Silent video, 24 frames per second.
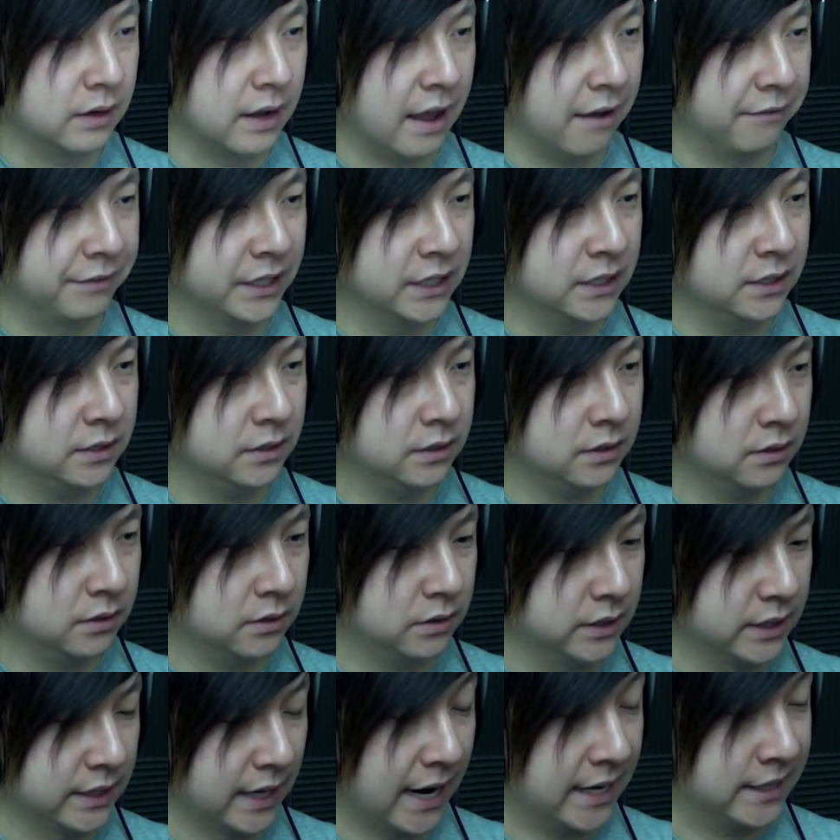Heaven?
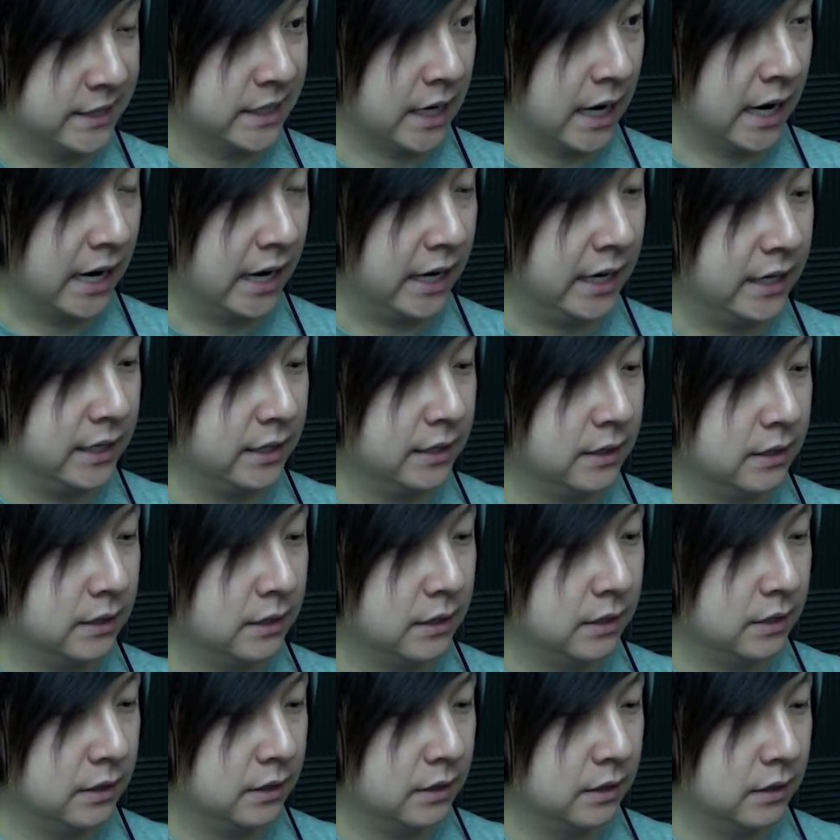Did I die?
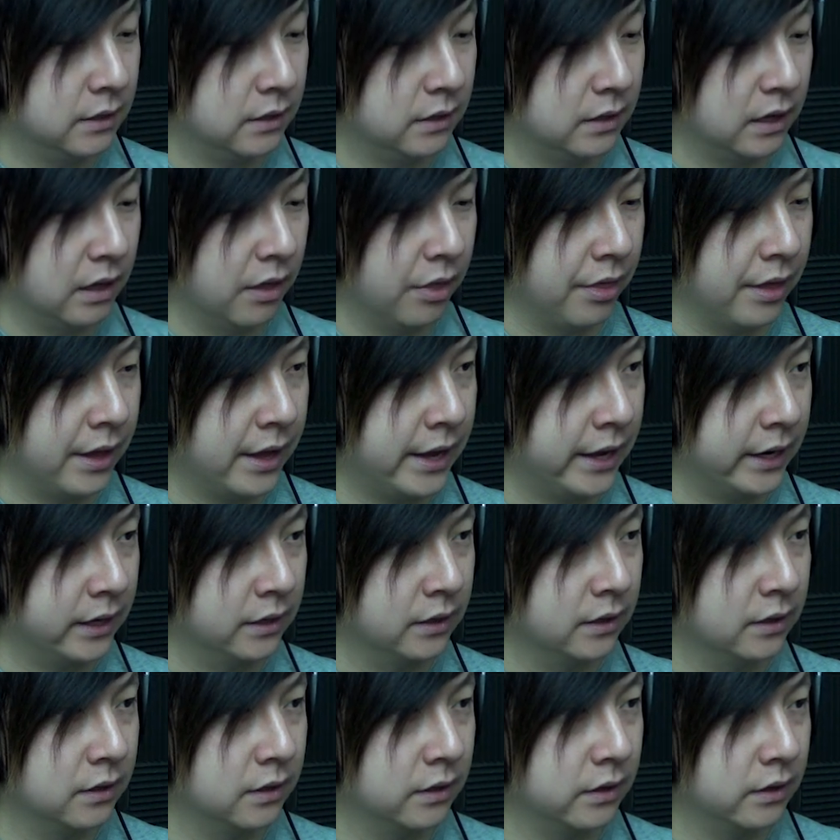And
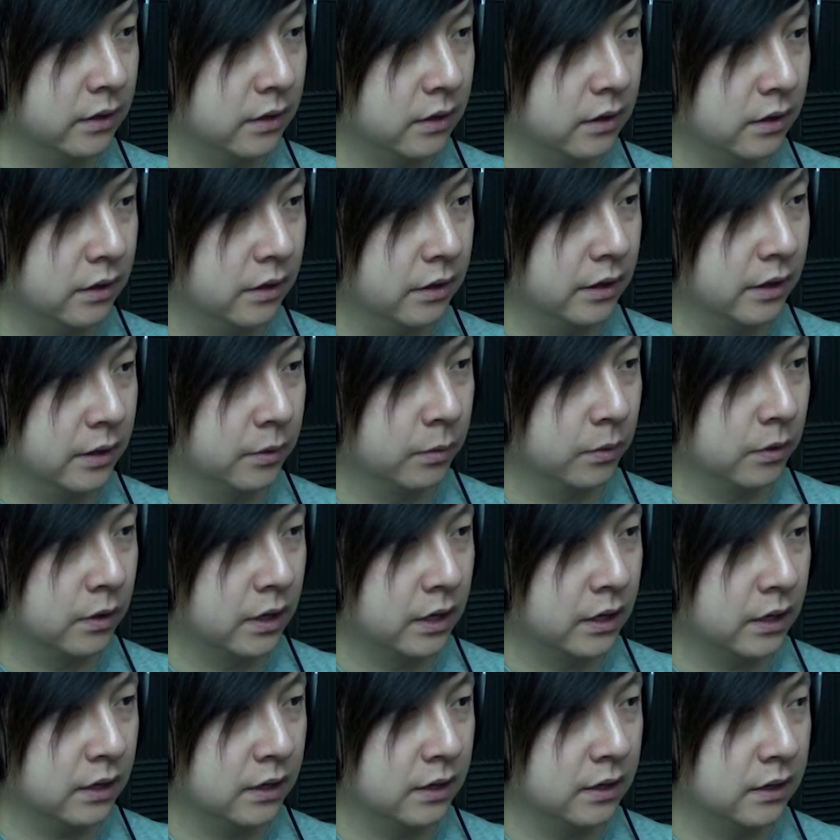then, then
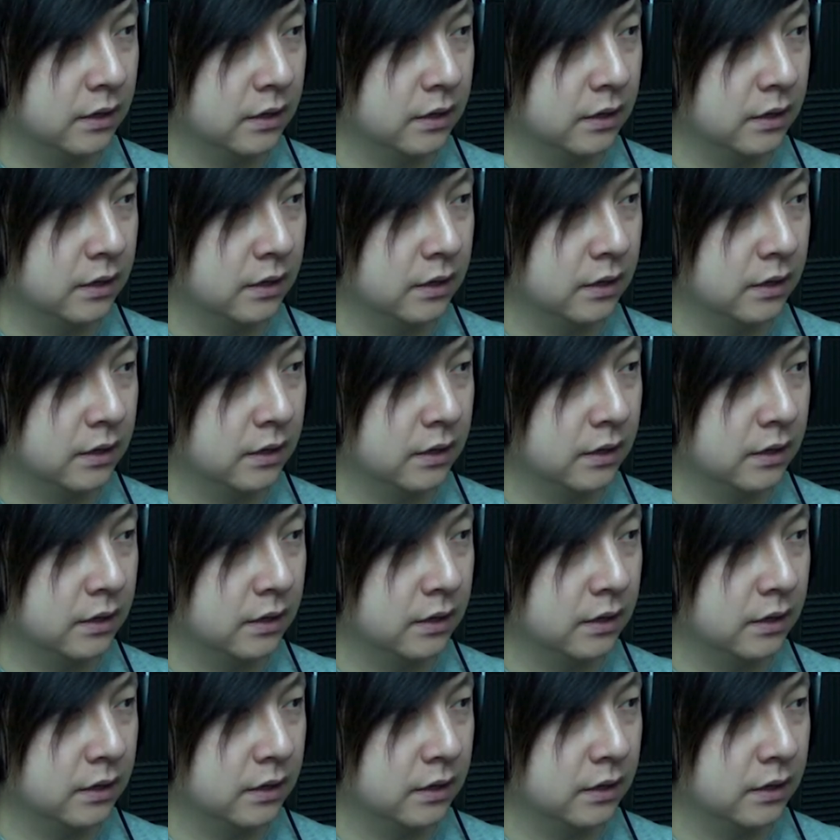what?